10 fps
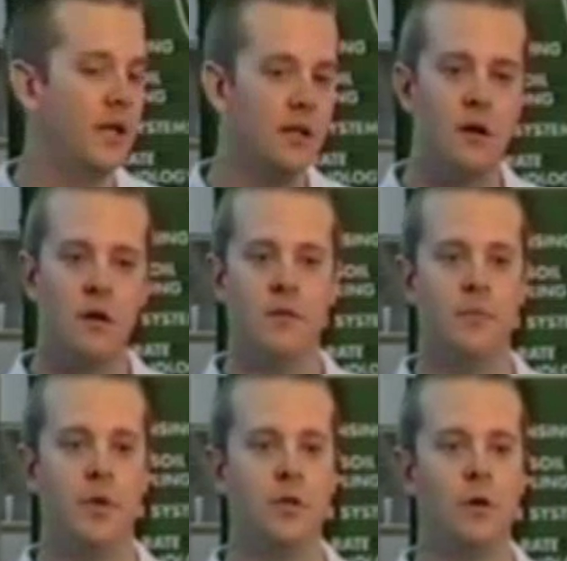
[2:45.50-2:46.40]
put in
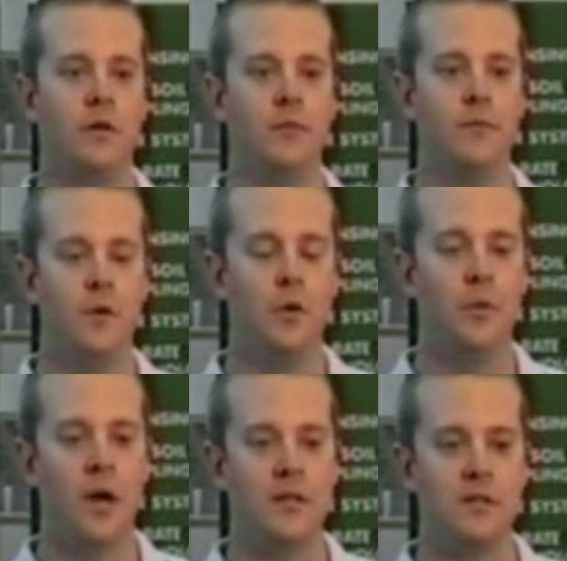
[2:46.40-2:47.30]
current petroleum fuel
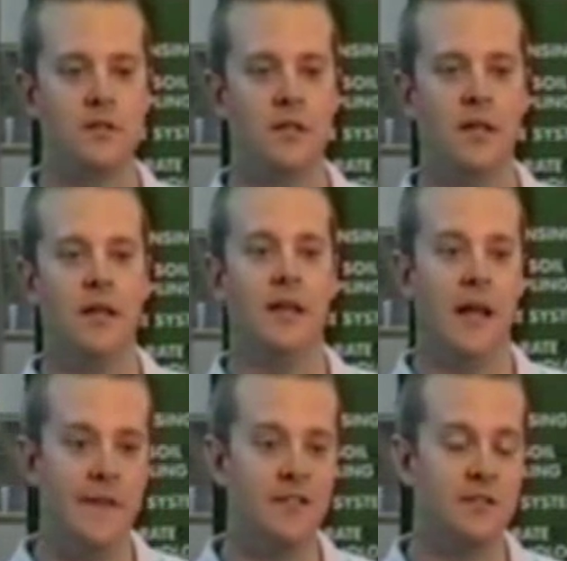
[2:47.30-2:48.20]
prices,
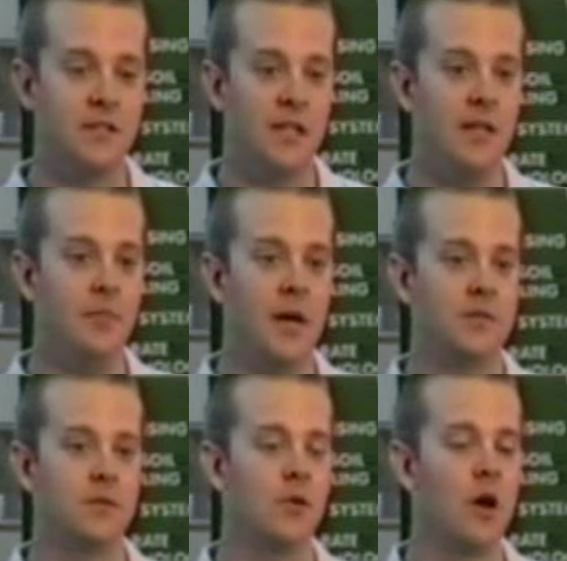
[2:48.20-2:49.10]
and then see,
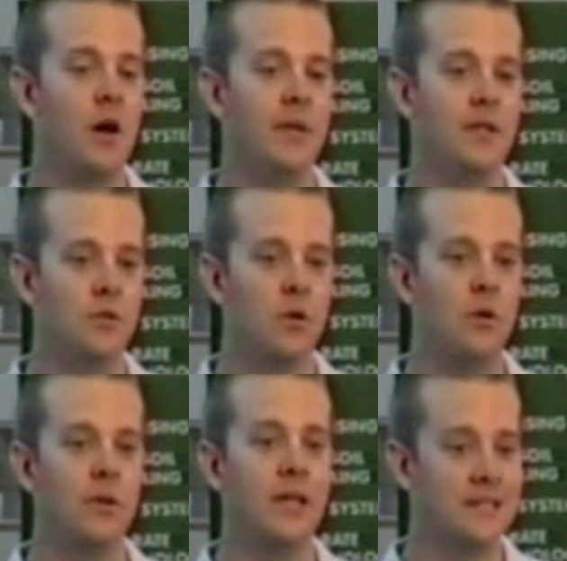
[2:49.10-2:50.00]
based on the crop he's
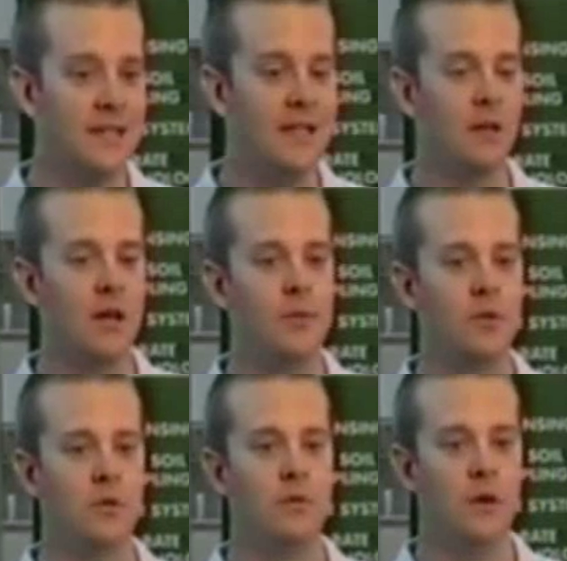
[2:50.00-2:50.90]
grown, is it
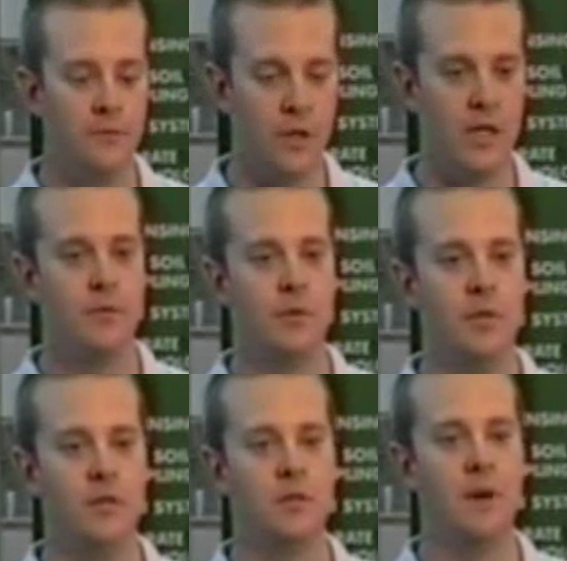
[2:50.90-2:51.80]
economical for him to
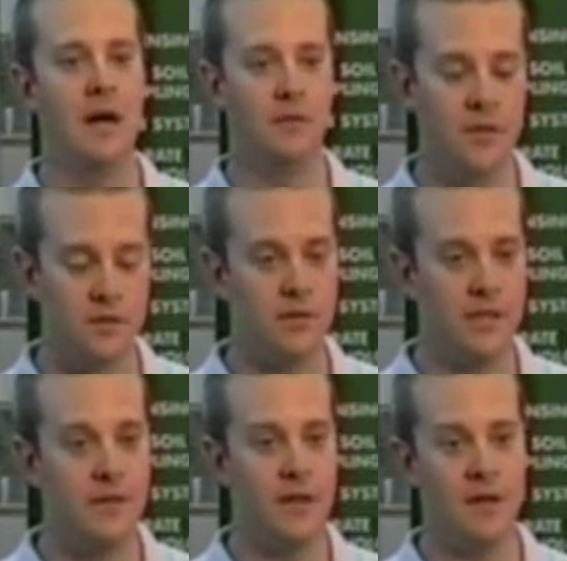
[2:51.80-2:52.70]
produce biodiesel
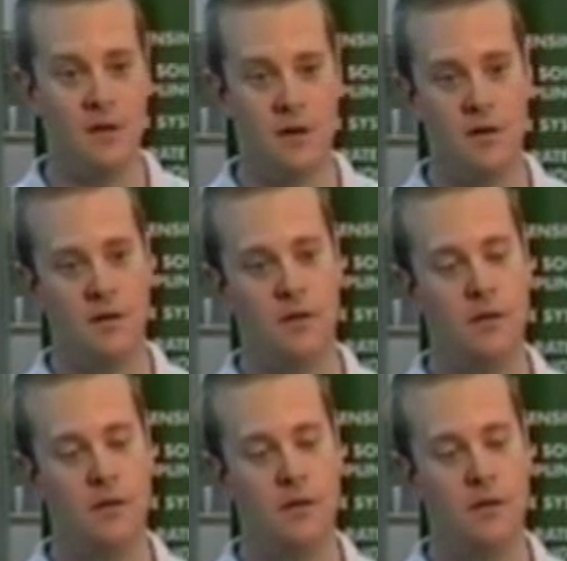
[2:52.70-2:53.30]
in that year.